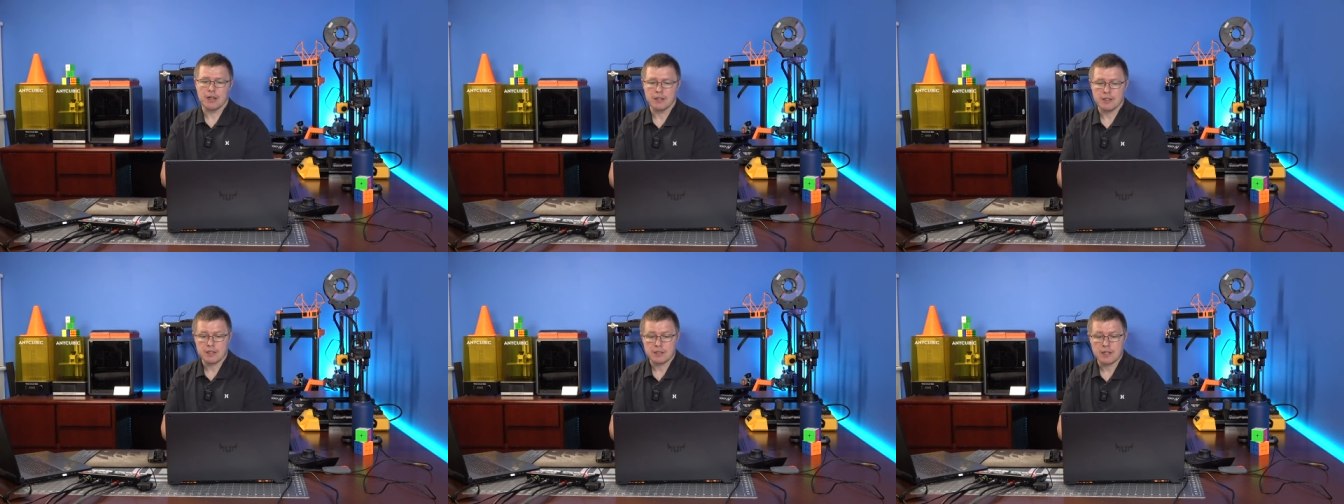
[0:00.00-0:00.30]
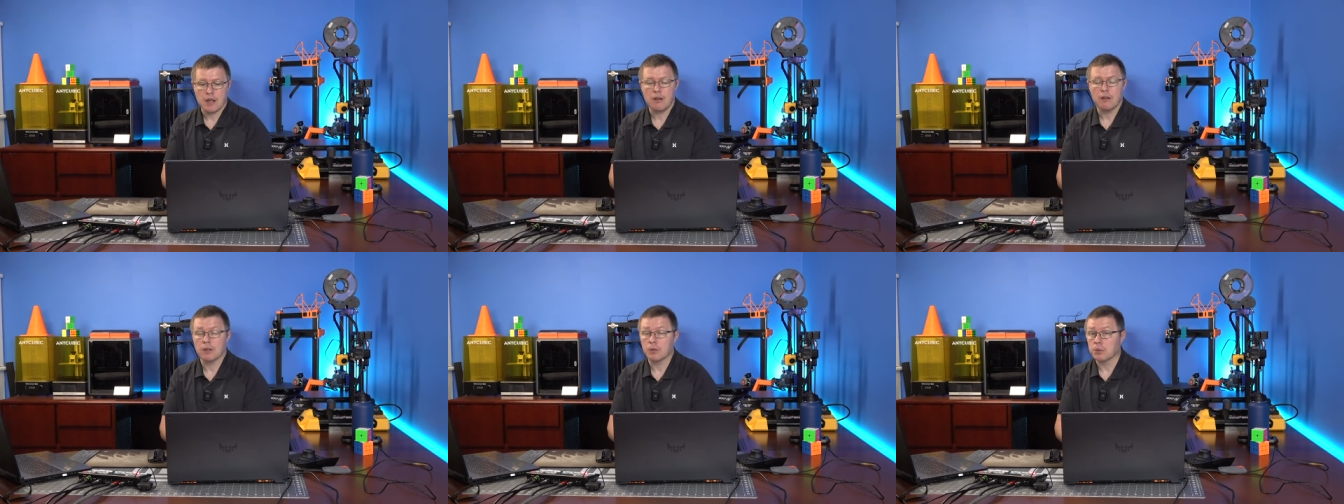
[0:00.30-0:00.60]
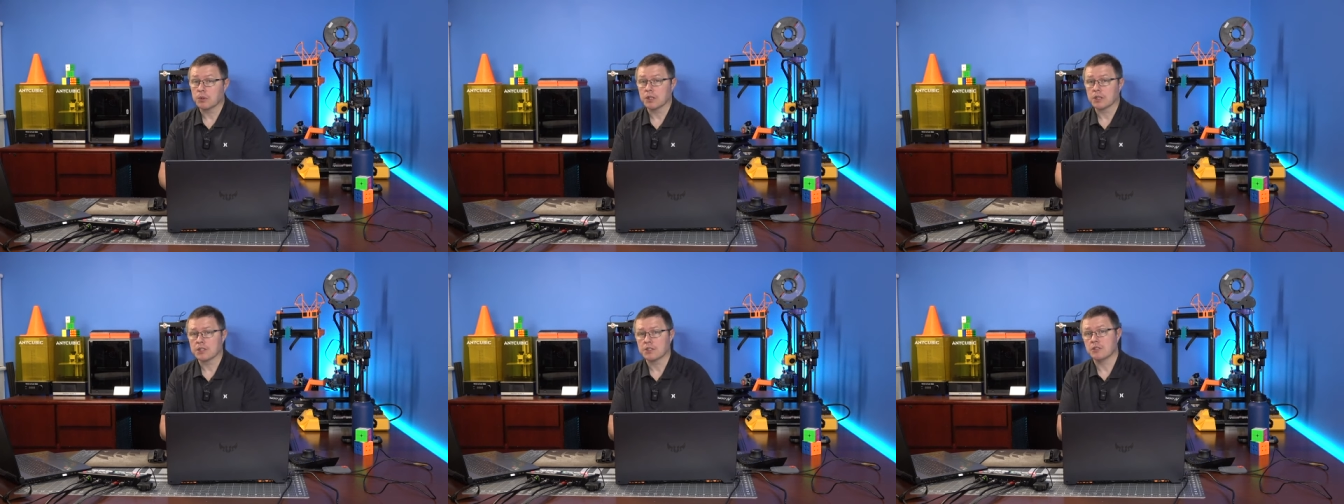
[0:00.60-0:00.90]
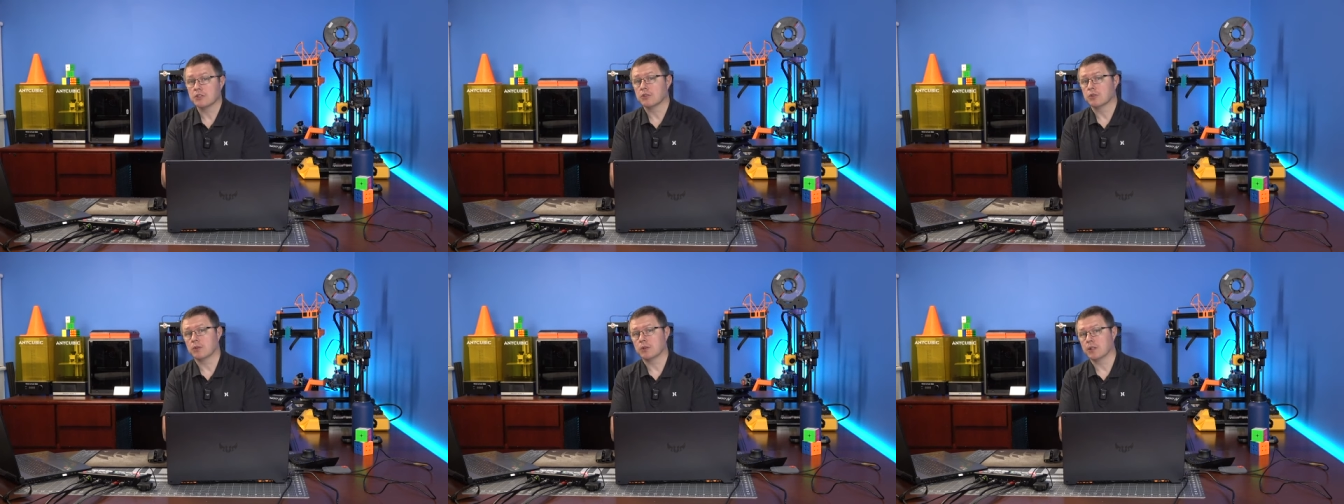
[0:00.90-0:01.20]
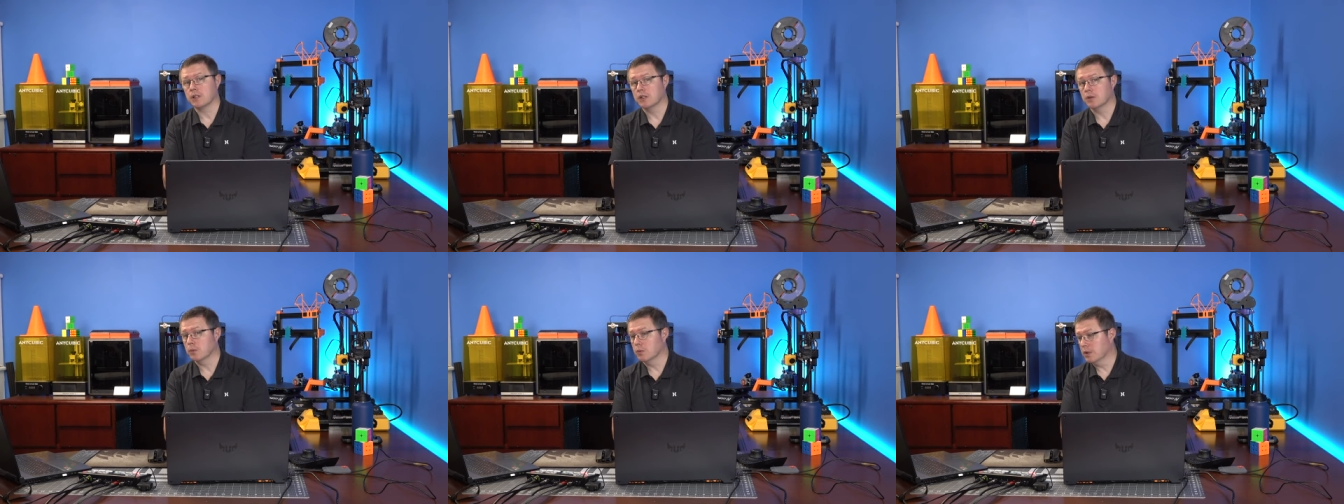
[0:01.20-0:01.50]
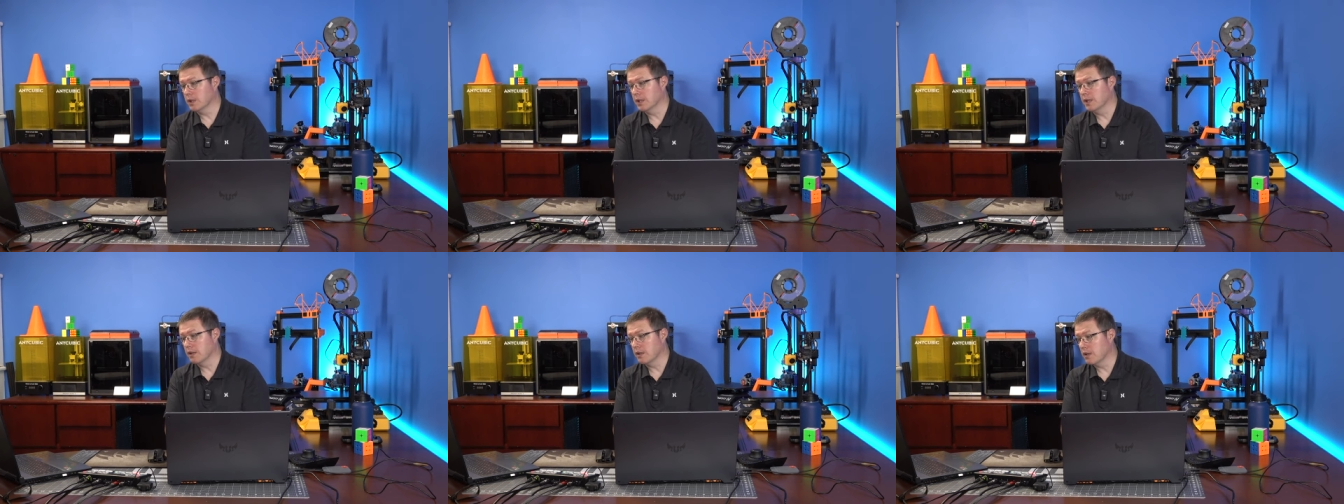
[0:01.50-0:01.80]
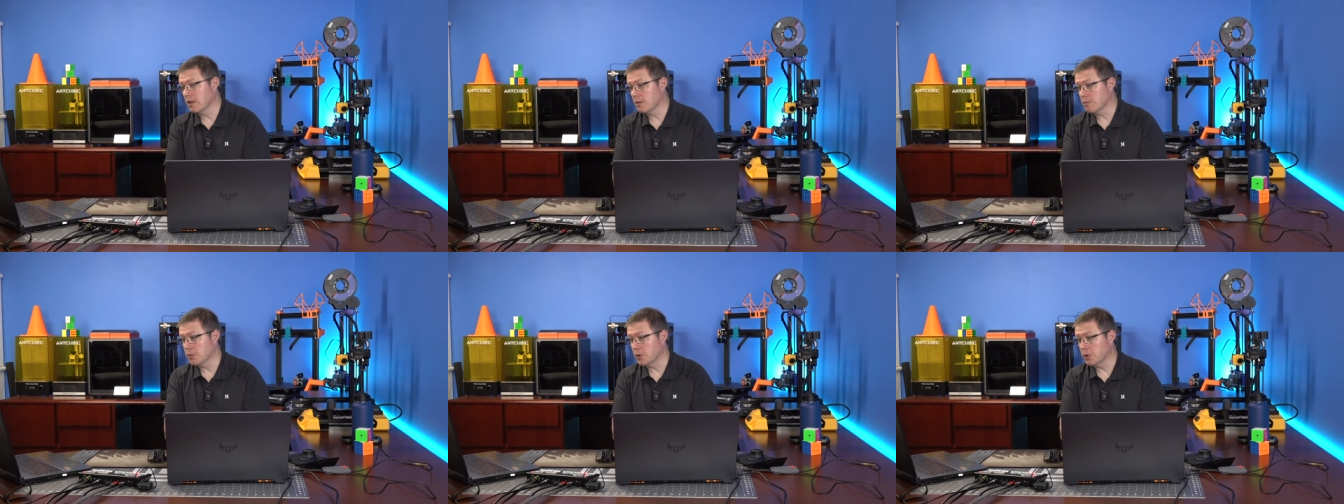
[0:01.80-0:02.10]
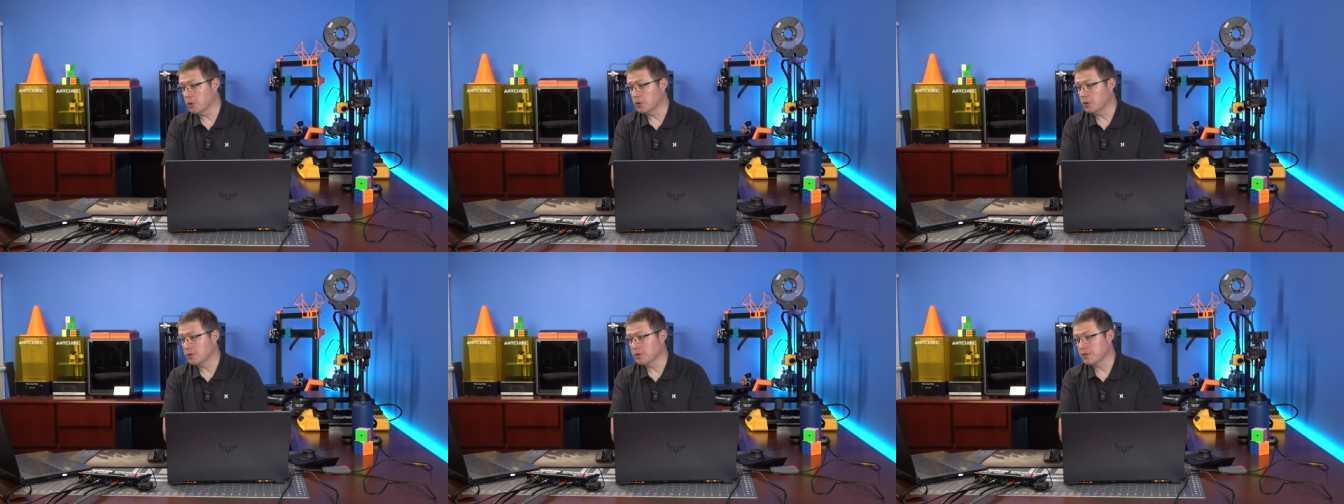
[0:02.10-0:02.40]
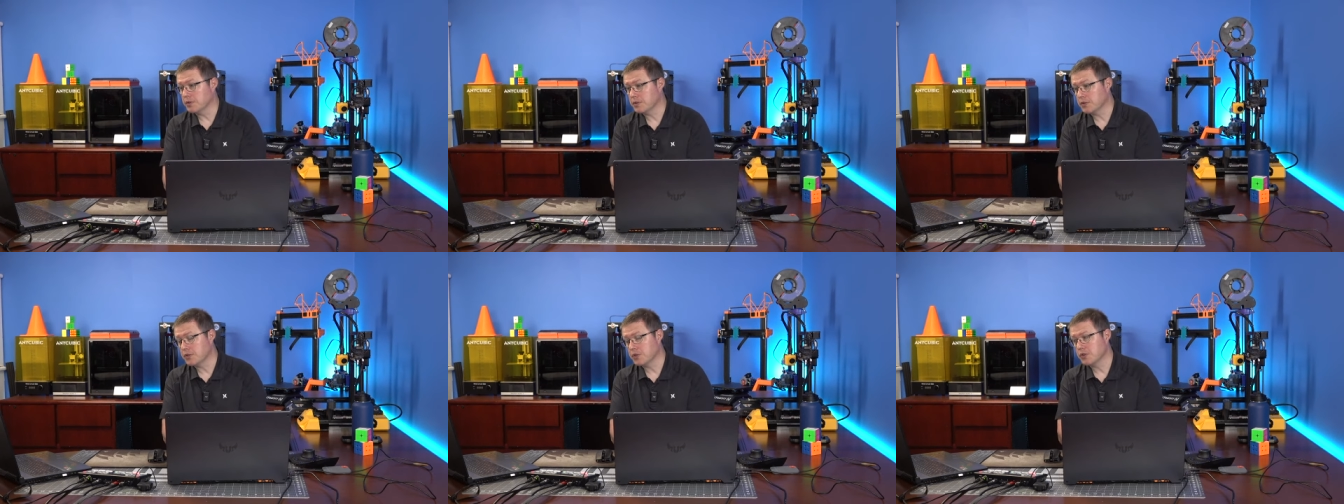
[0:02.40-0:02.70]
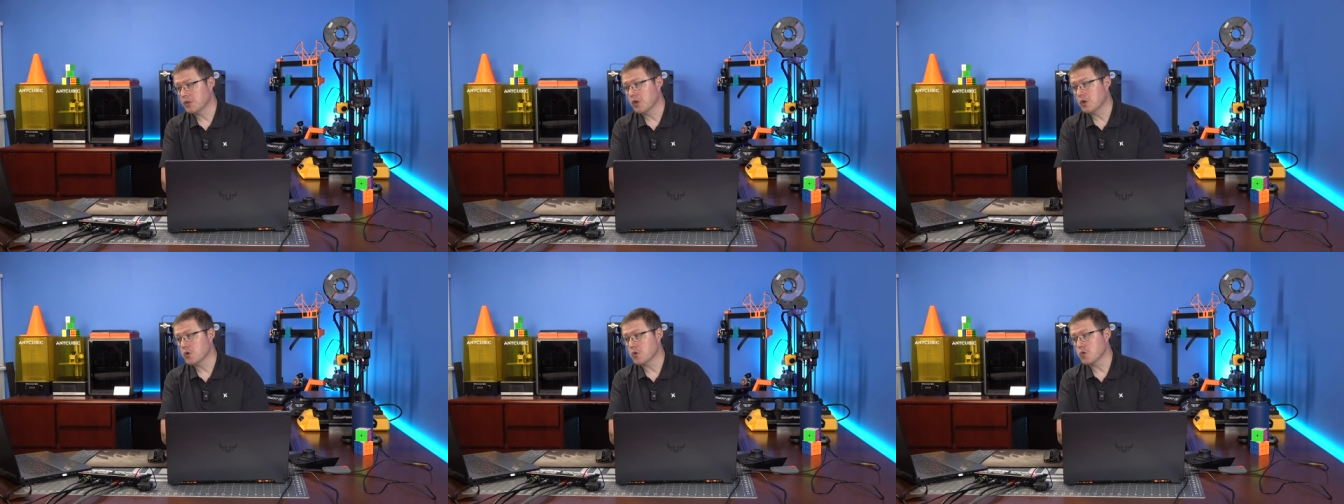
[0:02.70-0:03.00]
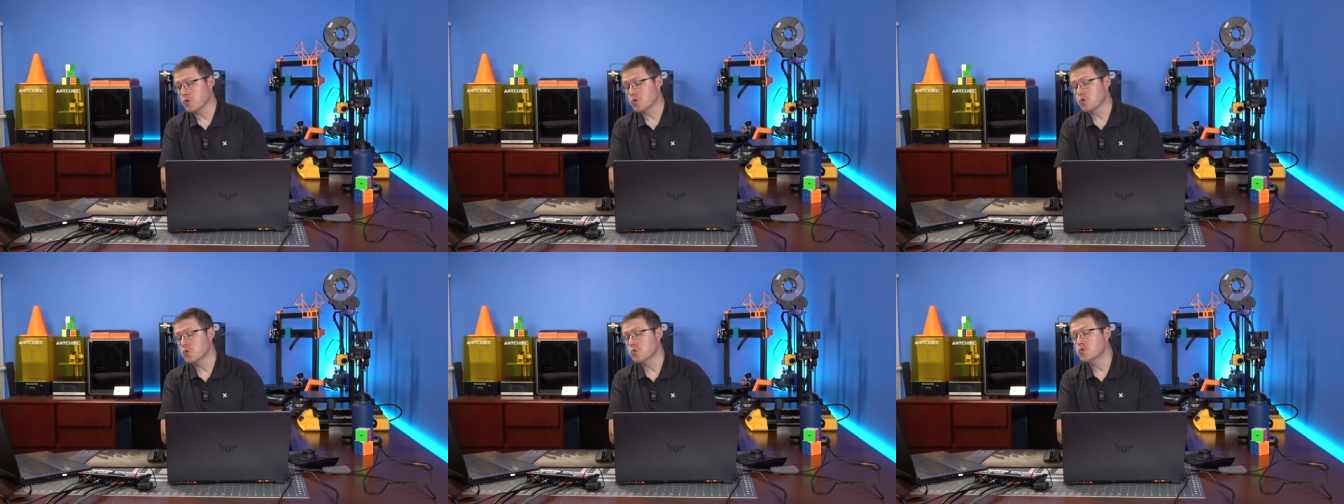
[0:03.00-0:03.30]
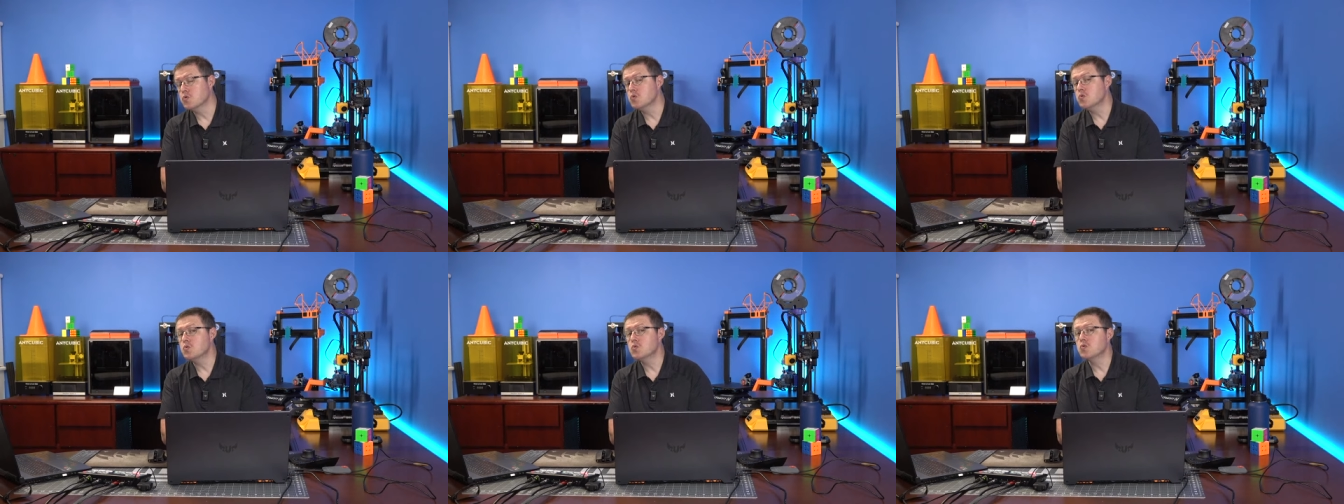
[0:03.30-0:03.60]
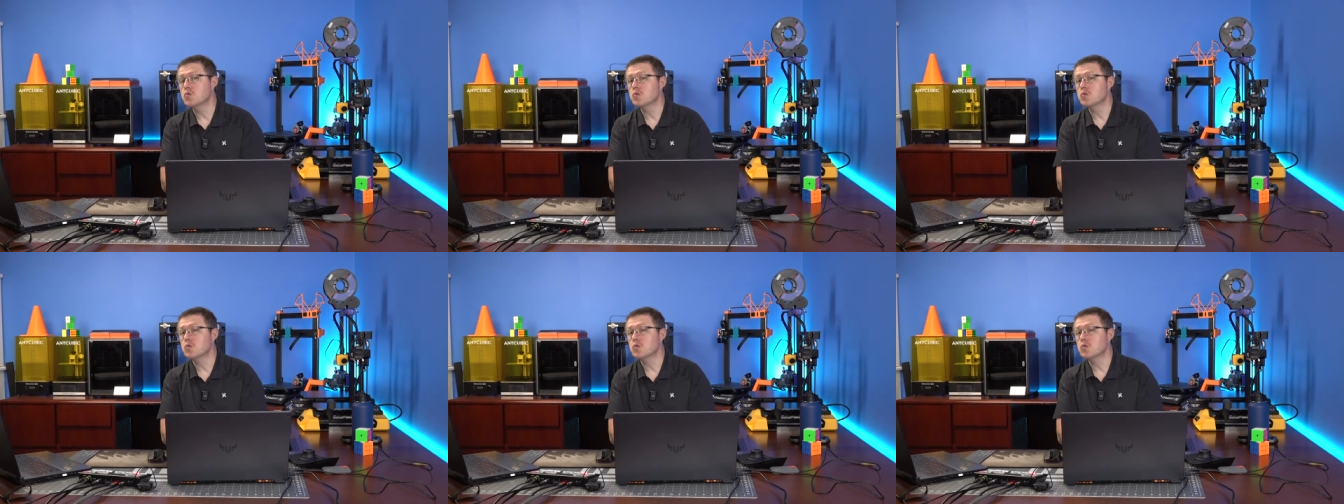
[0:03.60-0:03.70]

SolidWorks tutorial won the poll. So